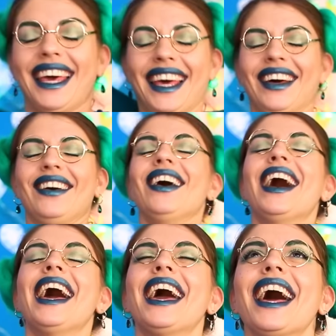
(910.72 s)
Hey,
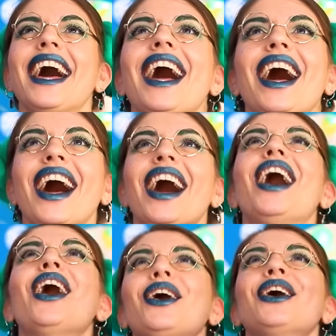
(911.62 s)
it's pretty hot in
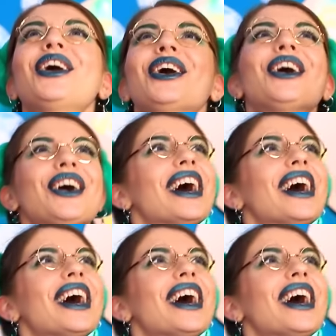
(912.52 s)
here, isn't it?